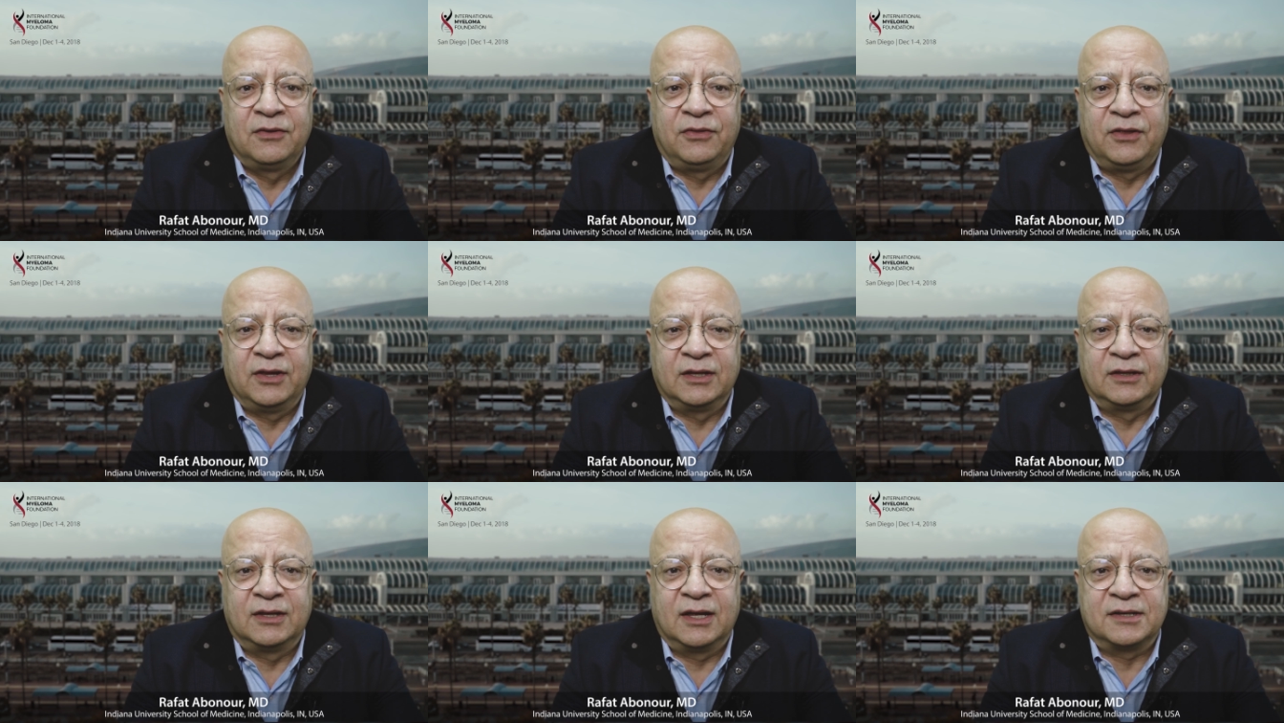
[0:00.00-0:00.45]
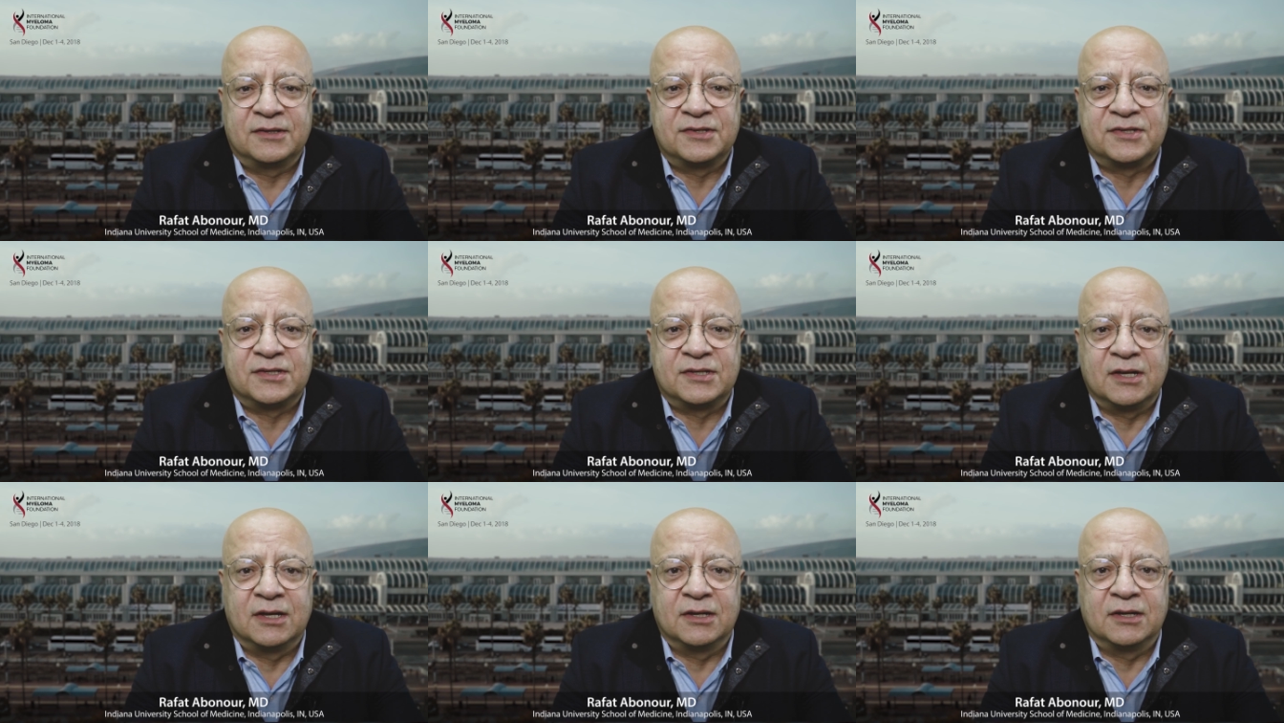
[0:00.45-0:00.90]
think
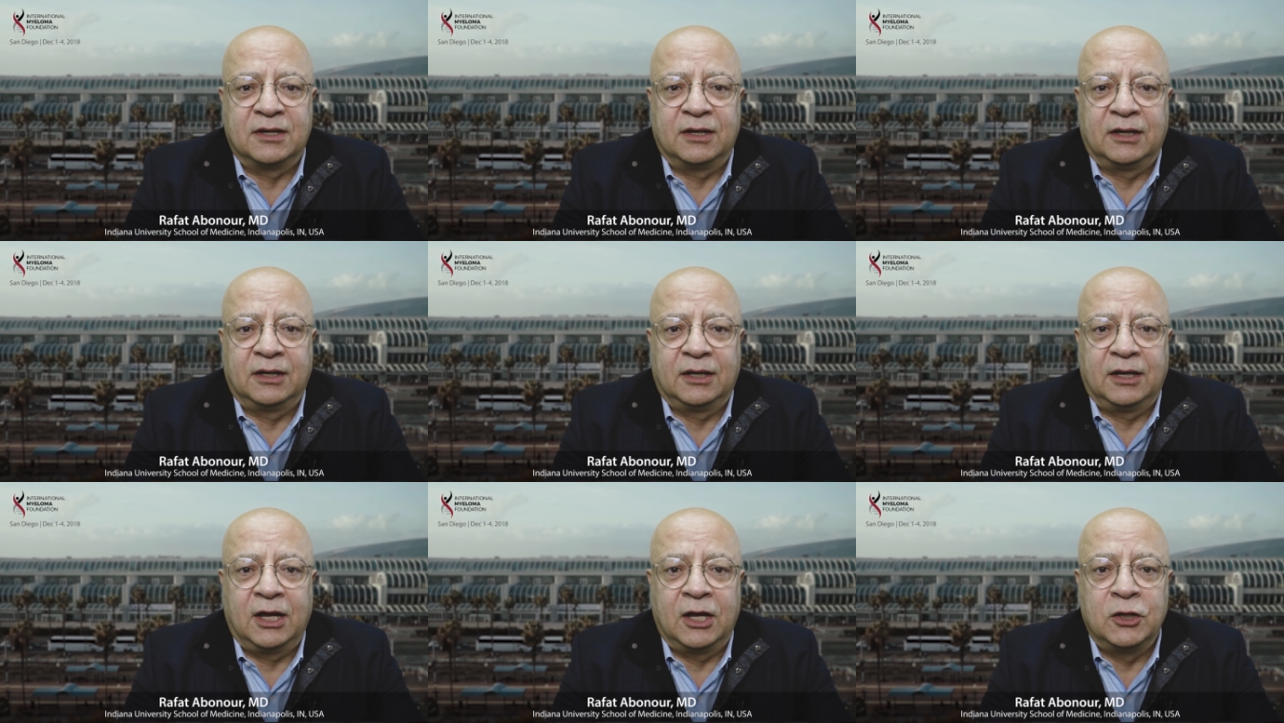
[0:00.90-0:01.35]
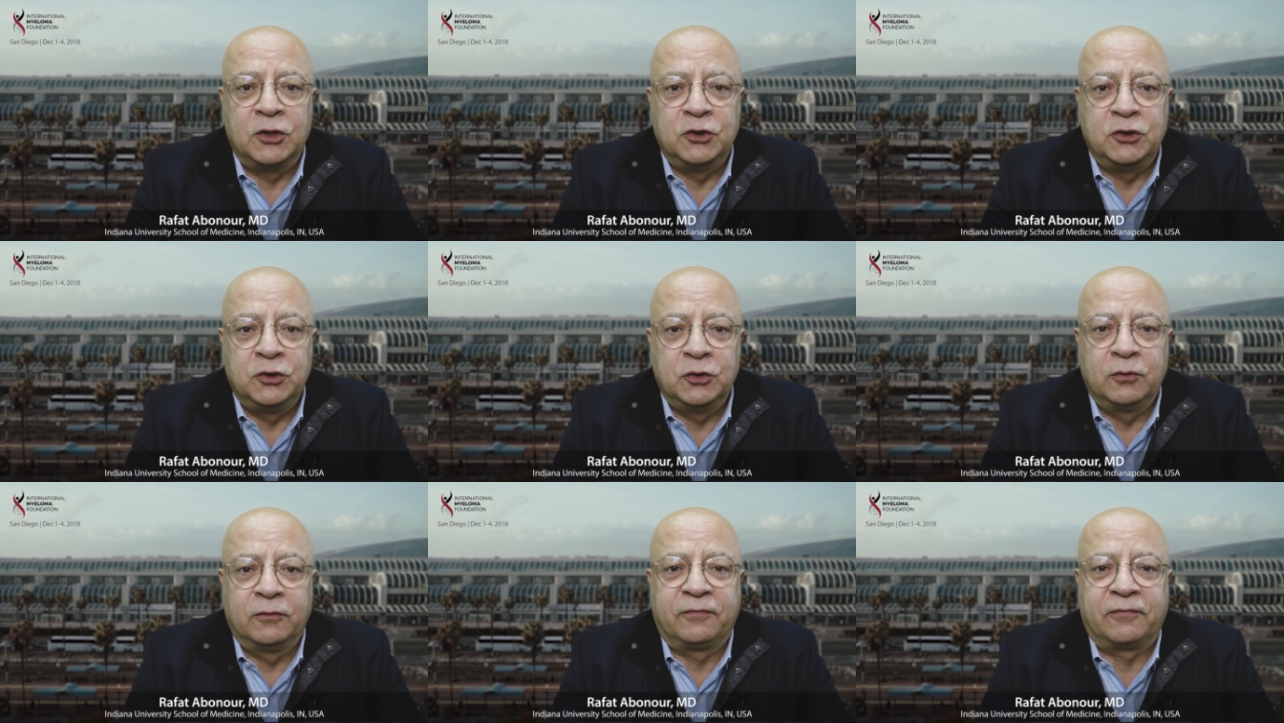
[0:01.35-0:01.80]
that's uh, a
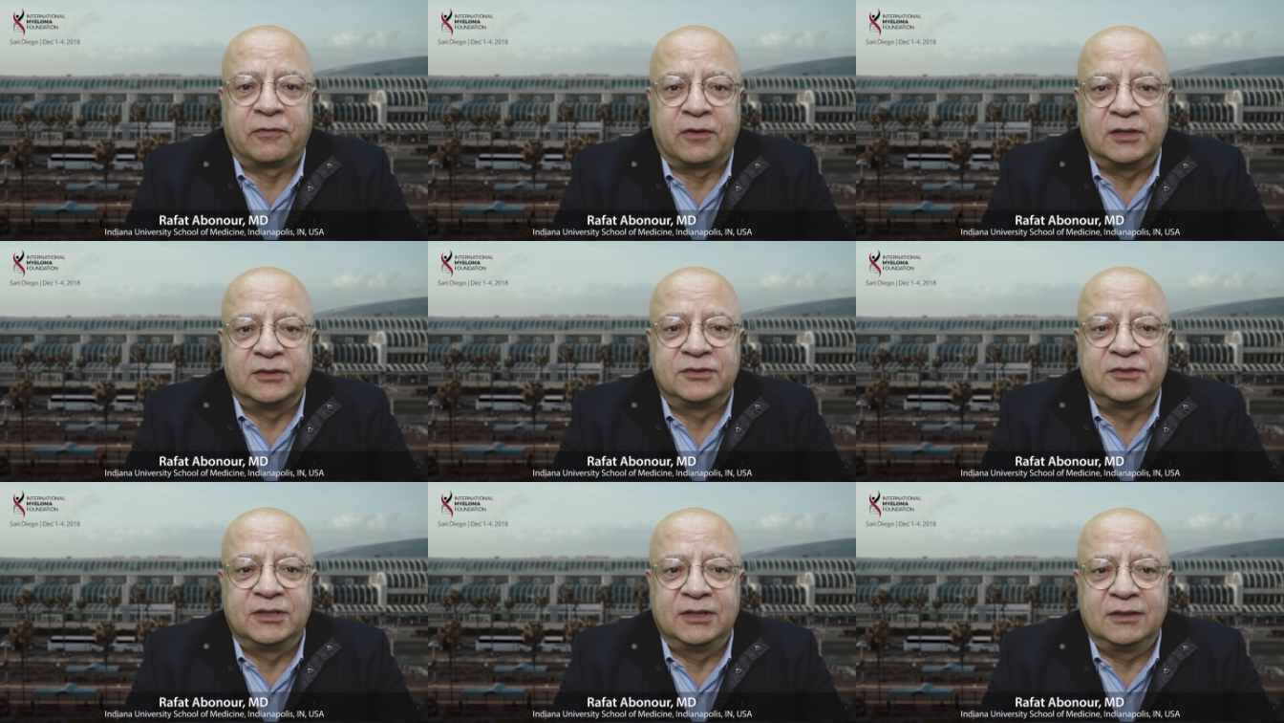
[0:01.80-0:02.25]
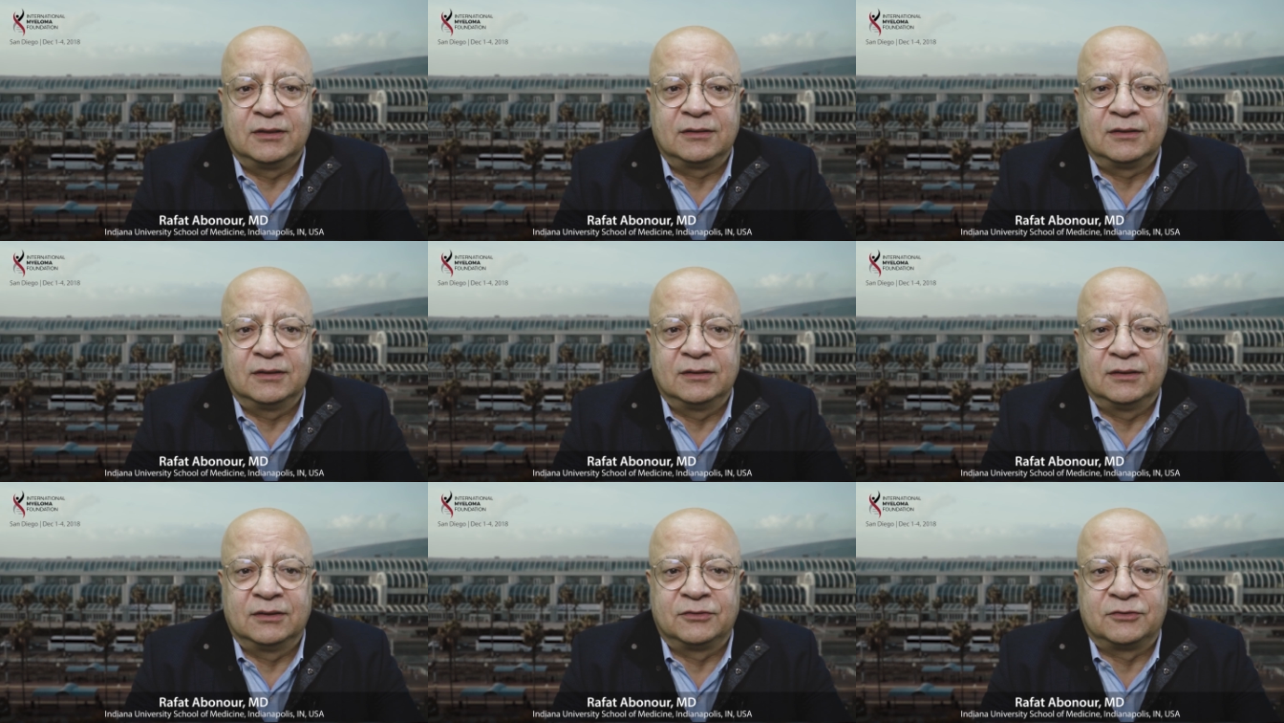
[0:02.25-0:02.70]
new
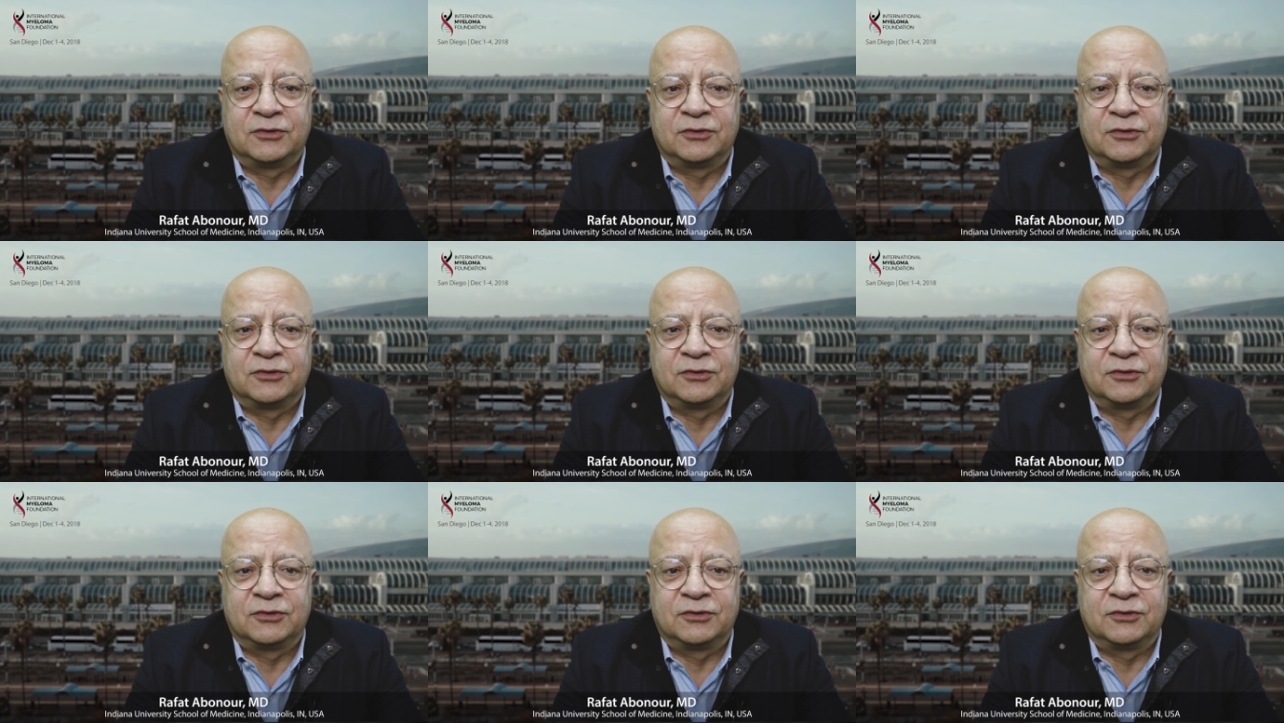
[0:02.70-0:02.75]
frontier in the